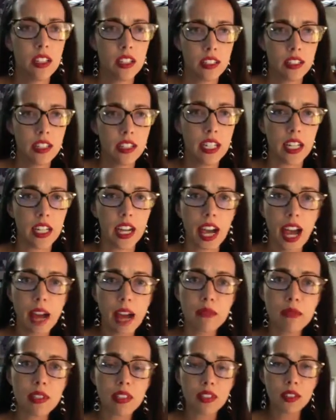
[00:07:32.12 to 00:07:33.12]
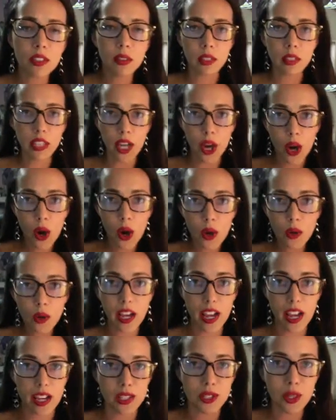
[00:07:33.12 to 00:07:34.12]
Yeah, absolutely. Okay,
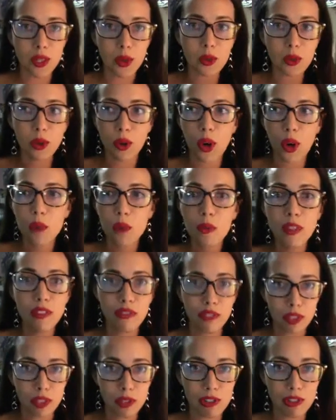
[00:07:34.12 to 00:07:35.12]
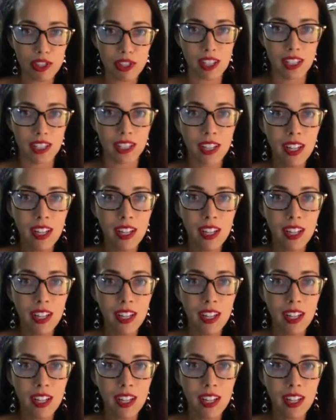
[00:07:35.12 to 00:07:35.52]
so Chroma Fusion.